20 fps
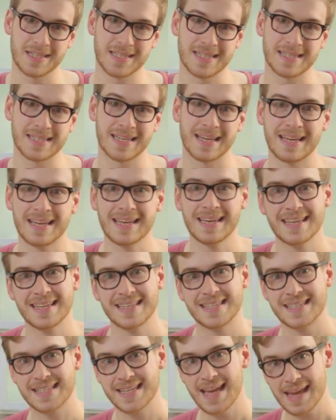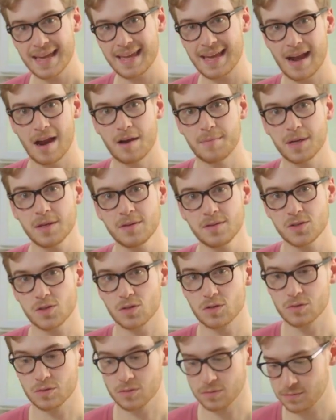This is a set caramel,
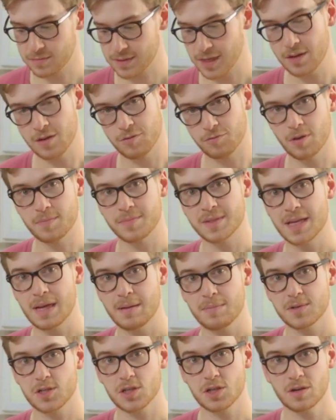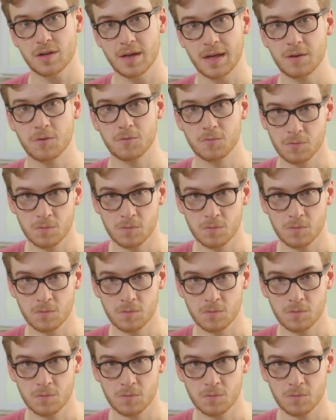so down at room temperature, it